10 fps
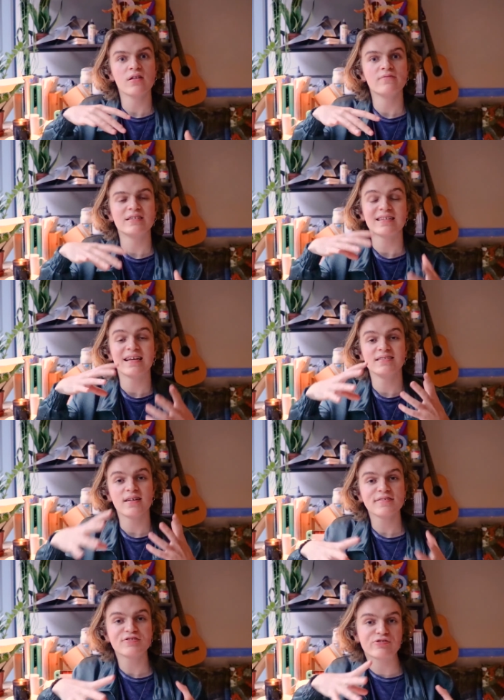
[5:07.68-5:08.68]
loved its
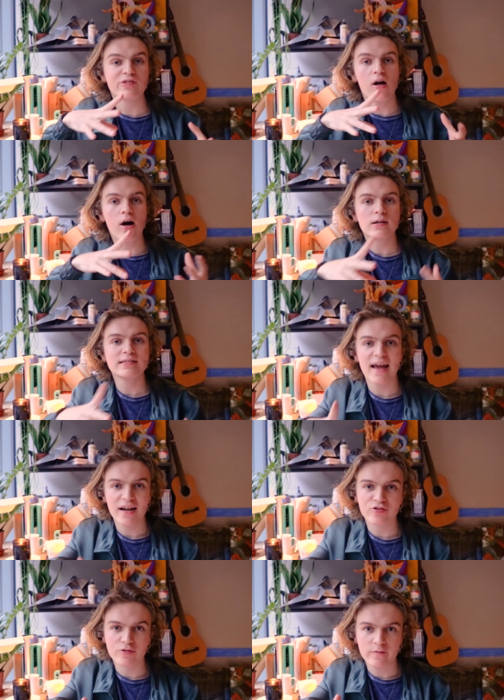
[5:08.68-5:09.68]
industrial
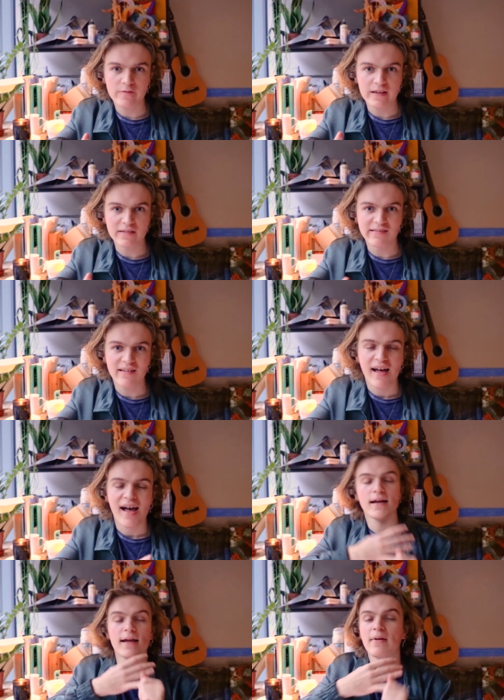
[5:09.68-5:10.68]
architectural feel, and I